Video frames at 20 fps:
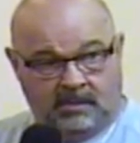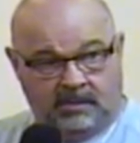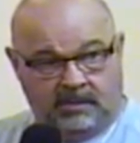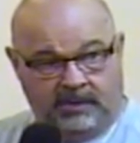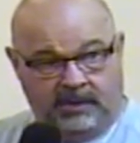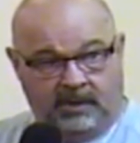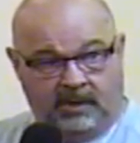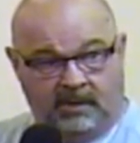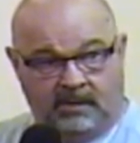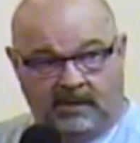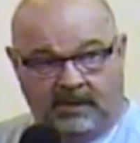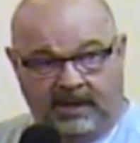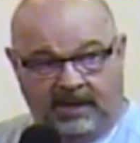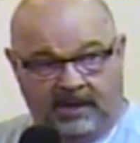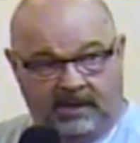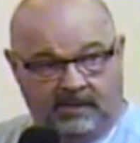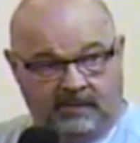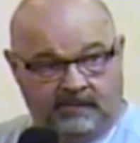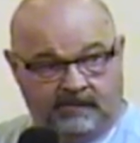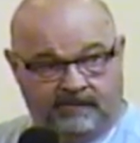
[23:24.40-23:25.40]
You know,
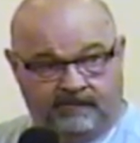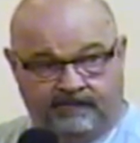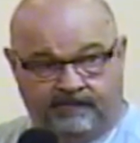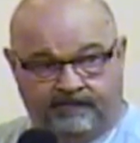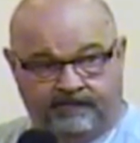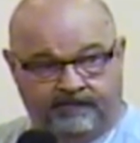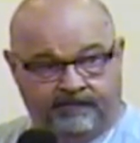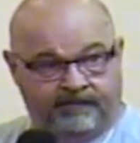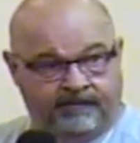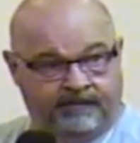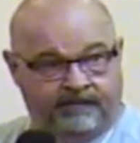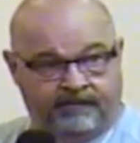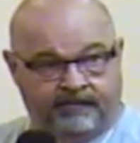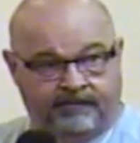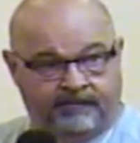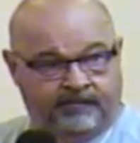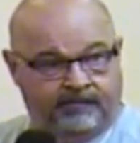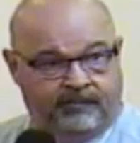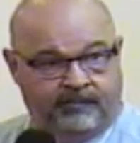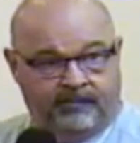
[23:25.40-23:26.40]
and
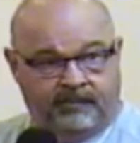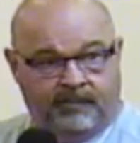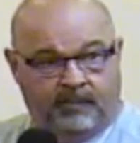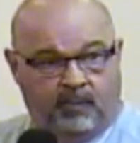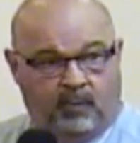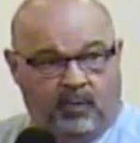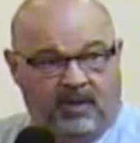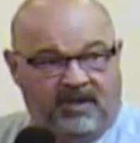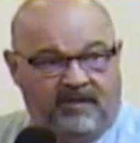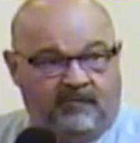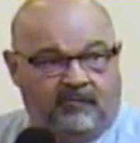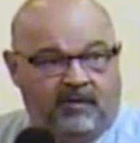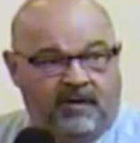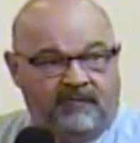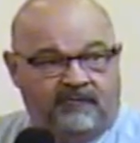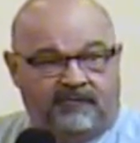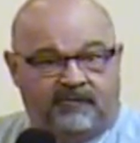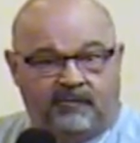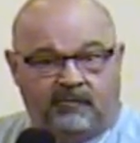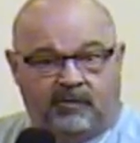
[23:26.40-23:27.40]
we
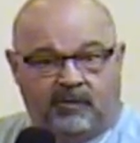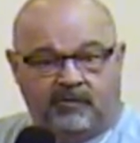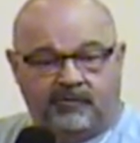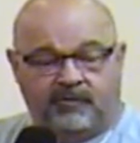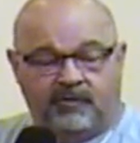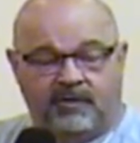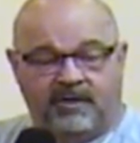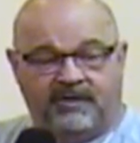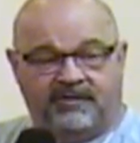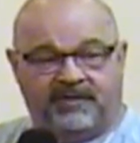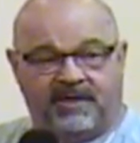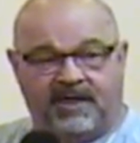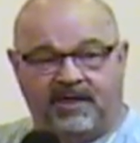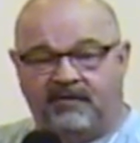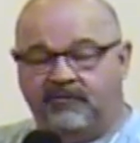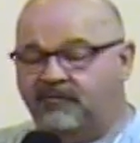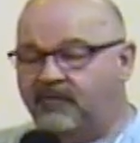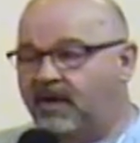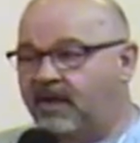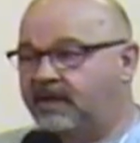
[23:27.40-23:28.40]
we've we're doing
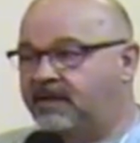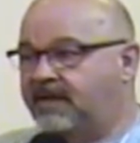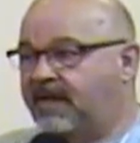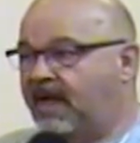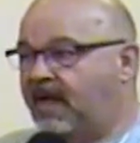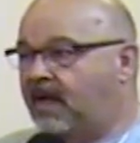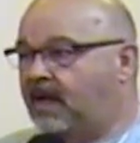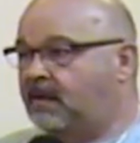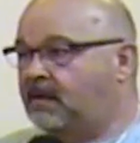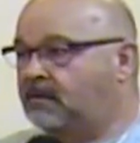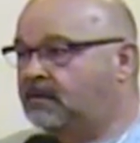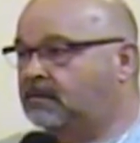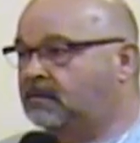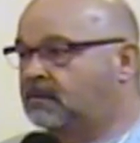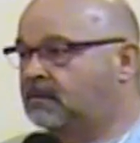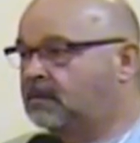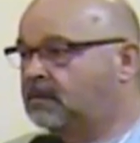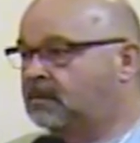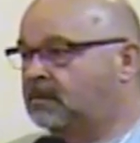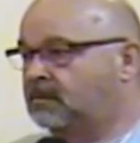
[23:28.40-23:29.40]
things right now
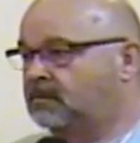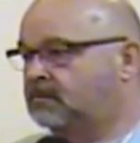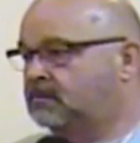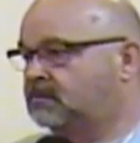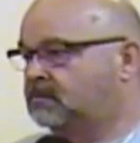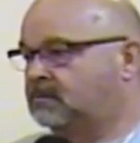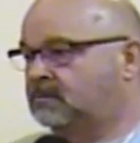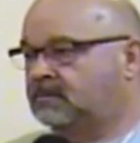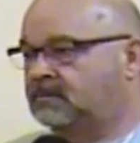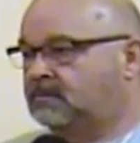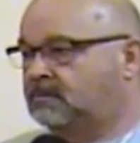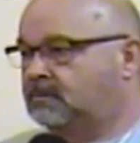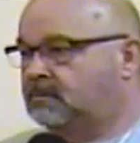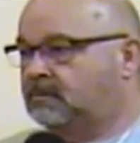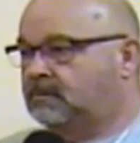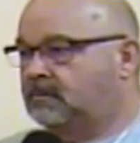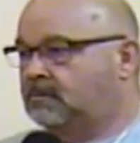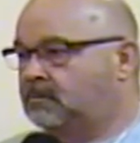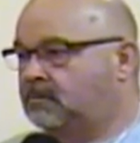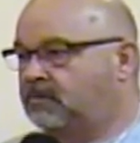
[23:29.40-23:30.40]

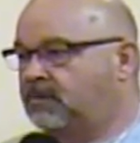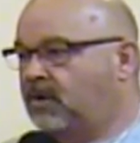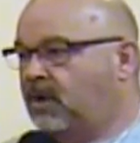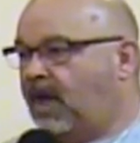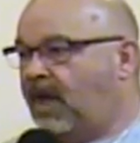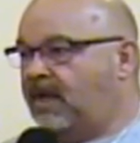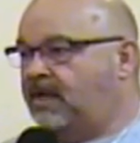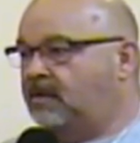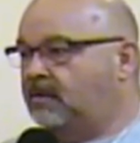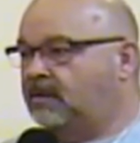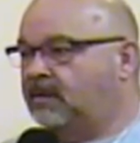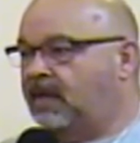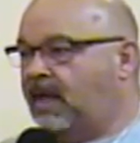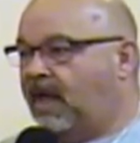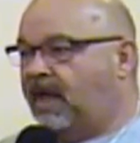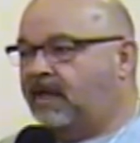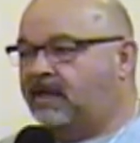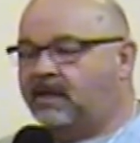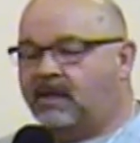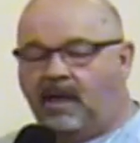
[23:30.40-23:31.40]
that I, only,
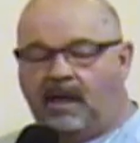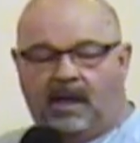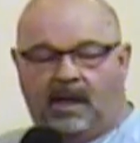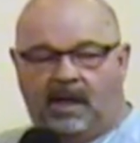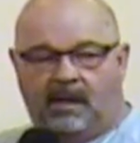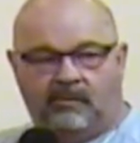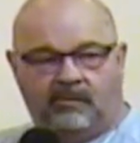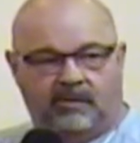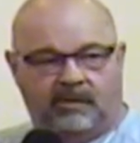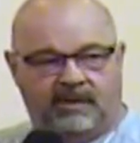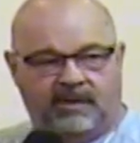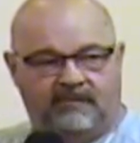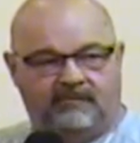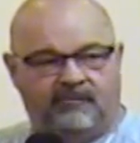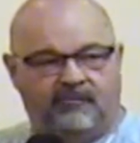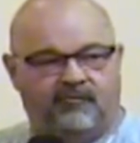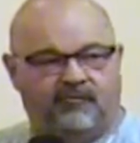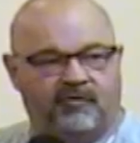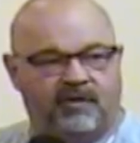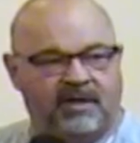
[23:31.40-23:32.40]
I, I wouldn't
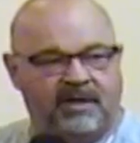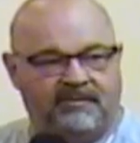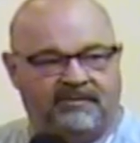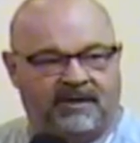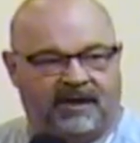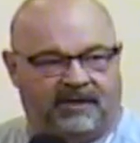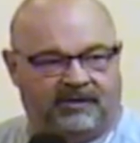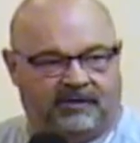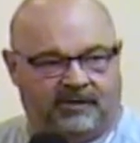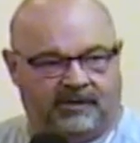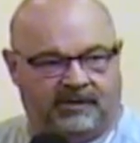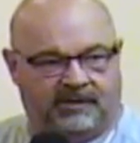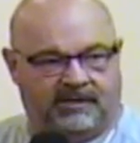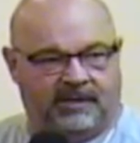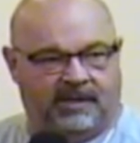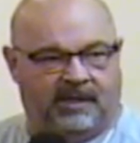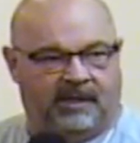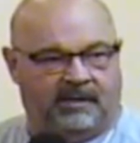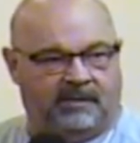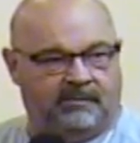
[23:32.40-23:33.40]
even dreamed I could have
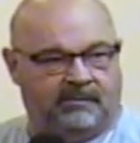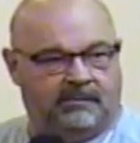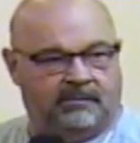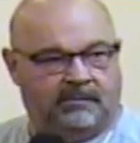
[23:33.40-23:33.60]
done.